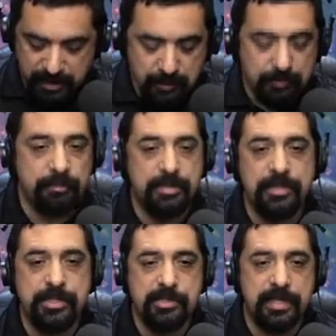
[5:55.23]
We're building
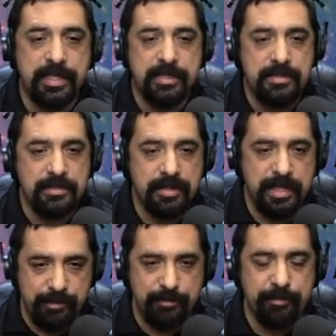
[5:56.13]
triads in
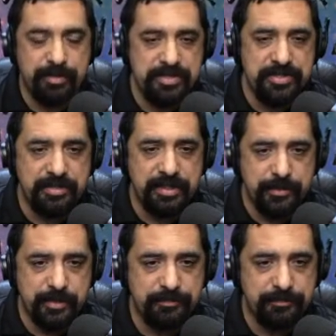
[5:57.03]
root position on each
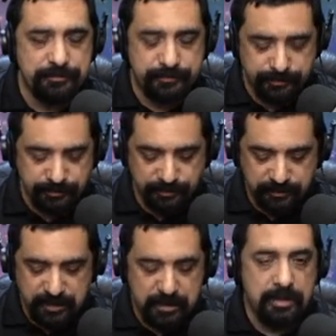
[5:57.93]
one.
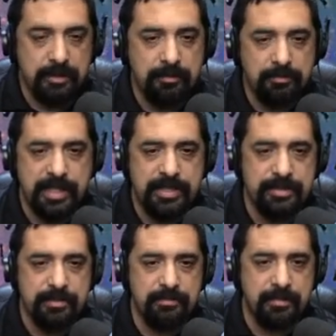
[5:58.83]
Major,
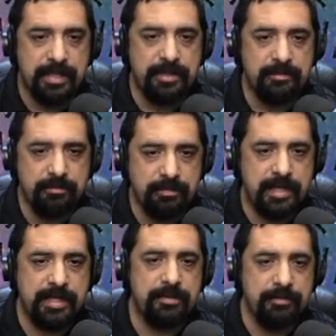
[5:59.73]
minor,
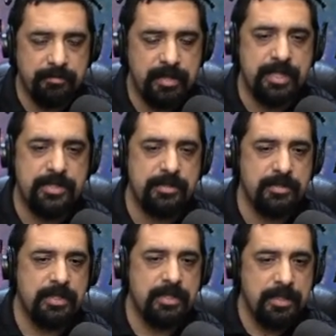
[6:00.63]
minor, major,
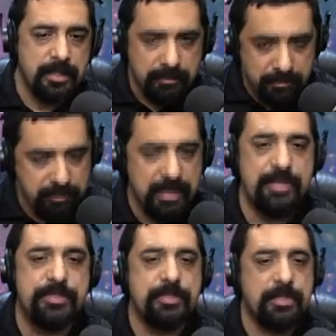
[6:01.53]
major,